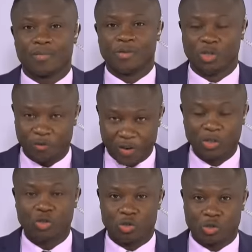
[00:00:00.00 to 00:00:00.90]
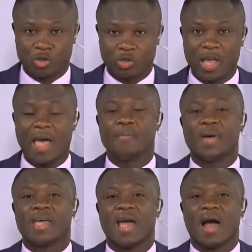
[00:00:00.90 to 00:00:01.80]
Juventus
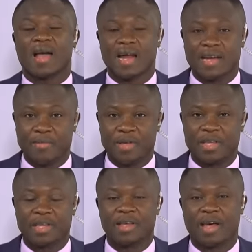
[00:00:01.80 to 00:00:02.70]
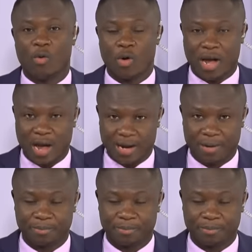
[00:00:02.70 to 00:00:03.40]
ebeye academy ewo Ghana.